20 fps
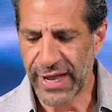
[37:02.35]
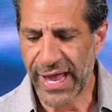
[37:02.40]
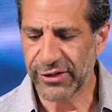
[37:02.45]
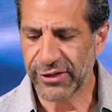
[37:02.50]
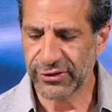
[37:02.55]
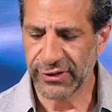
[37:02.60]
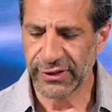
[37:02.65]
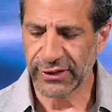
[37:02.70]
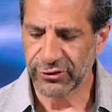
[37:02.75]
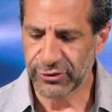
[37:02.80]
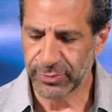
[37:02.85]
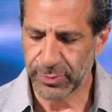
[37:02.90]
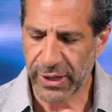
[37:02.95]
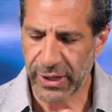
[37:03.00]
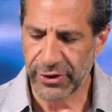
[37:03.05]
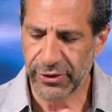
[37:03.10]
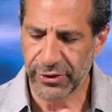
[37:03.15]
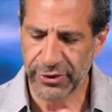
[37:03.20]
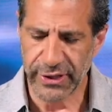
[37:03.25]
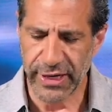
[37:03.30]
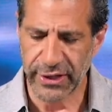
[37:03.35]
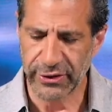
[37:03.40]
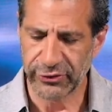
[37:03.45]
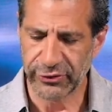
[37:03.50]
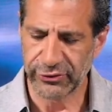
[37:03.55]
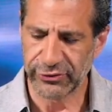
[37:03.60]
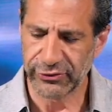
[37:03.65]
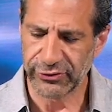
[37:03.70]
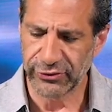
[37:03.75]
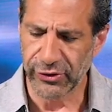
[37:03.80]
dazzling splendor, yet
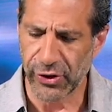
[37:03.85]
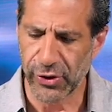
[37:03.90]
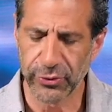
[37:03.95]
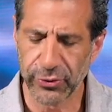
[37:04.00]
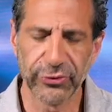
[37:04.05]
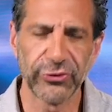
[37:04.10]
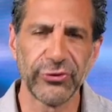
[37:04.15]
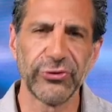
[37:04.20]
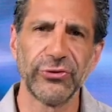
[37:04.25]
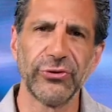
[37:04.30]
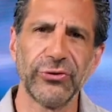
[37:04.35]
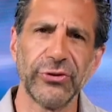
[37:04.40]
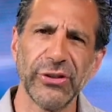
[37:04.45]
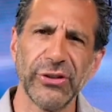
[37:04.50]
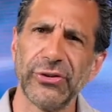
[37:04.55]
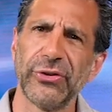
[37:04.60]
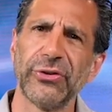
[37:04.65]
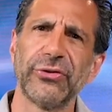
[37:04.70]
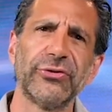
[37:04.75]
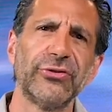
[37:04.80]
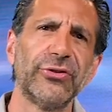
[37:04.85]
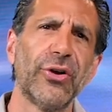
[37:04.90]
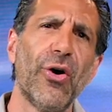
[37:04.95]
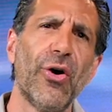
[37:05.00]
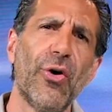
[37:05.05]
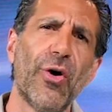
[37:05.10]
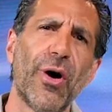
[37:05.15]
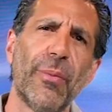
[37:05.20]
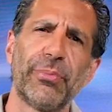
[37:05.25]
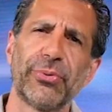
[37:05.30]
is so
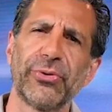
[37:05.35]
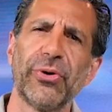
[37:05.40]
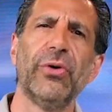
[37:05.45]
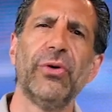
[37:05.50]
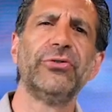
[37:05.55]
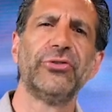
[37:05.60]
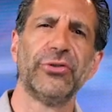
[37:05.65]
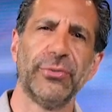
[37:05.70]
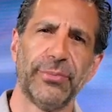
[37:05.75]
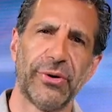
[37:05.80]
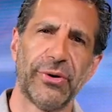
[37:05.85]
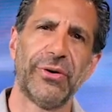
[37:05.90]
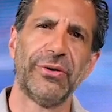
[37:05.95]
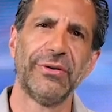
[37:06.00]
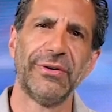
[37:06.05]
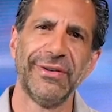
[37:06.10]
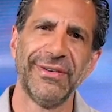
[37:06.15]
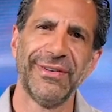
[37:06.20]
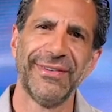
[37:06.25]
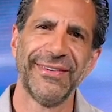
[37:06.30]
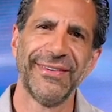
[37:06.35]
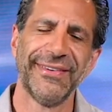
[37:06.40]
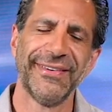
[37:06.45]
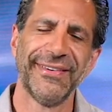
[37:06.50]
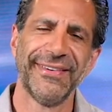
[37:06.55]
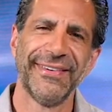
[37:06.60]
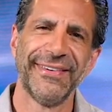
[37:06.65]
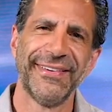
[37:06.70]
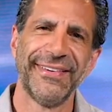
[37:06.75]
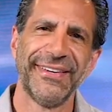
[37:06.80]
approachable,
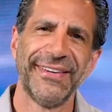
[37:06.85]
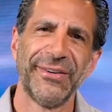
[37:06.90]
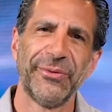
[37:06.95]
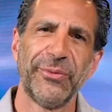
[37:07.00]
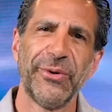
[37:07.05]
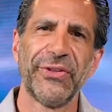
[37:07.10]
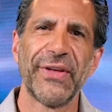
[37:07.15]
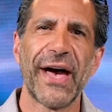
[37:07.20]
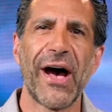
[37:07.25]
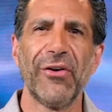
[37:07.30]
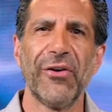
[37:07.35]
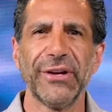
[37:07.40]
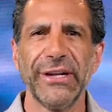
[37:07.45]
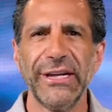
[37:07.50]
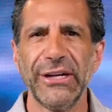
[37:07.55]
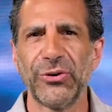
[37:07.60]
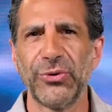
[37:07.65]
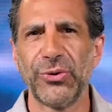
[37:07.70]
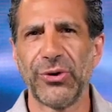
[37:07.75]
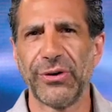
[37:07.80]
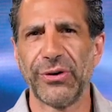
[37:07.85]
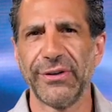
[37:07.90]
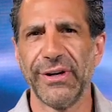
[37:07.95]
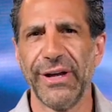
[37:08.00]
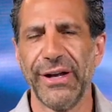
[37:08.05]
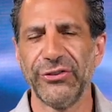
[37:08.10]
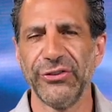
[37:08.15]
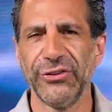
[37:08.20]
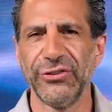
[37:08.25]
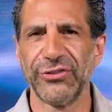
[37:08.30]
without equal,
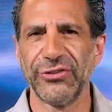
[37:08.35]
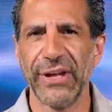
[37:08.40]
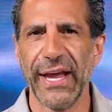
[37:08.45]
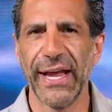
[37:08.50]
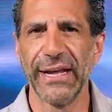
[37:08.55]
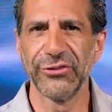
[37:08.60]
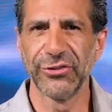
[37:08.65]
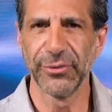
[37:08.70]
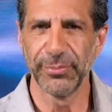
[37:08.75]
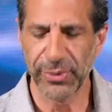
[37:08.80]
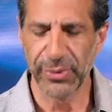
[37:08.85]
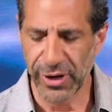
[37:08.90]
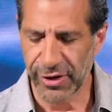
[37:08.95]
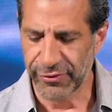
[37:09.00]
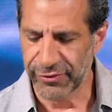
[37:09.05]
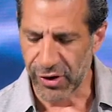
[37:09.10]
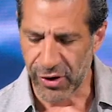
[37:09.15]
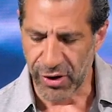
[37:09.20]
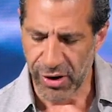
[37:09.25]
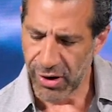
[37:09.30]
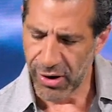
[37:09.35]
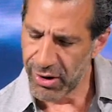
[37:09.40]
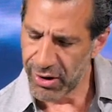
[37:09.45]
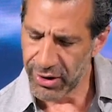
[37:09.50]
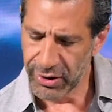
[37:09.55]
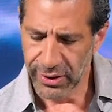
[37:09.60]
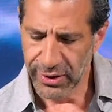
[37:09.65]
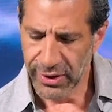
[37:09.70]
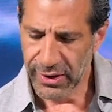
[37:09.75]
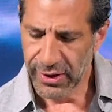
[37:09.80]
as He stands above
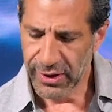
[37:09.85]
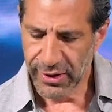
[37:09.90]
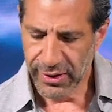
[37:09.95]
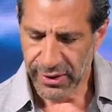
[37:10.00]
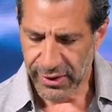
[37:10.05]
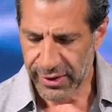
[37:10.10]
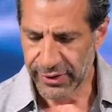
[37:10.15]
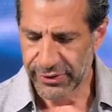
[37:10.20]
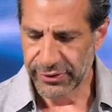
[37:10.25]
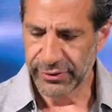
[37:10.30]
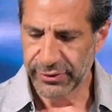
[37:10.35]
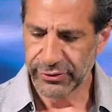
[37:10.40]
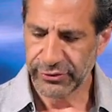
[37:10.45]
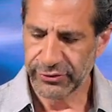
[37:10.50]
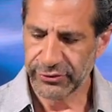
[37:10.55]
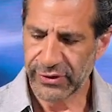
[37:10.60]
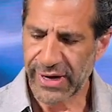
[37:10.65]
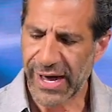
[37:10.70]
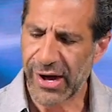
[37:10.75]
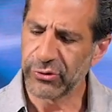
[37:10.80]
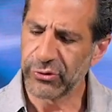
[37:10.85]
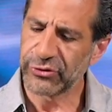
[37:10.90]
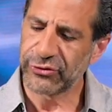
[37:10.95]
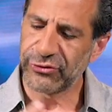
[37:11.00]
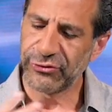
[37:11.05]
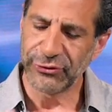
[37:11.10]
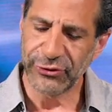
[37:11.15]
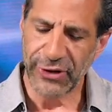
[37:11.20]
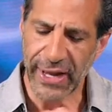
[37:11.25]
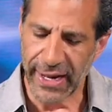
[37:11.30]
all others,
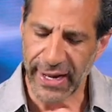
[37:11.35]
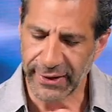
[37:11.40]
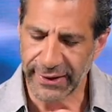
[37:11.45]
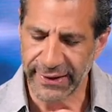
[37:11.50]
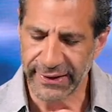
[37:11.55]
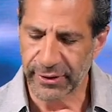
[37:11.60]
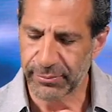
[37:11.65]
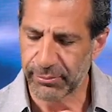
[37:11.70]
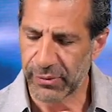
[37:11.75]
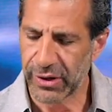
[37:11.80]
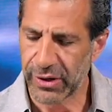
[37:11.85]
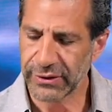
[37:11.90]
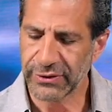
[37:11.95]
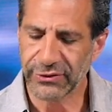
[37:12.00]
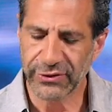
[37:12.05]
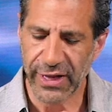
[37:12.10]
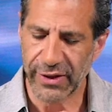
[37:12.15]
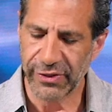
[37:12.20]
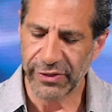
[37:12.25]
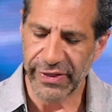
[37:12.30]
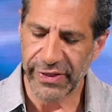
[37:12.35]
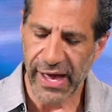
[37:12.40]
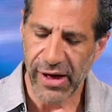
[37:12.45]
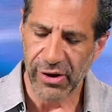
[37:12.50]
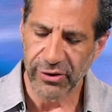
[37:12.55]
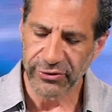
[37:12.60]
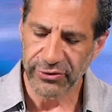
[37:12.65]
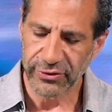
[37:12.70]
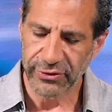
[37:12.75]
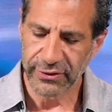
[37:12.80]
outstanding among
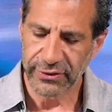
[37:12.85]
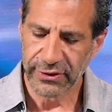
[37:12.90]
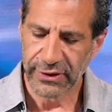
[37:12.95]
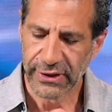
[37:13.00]
10,000.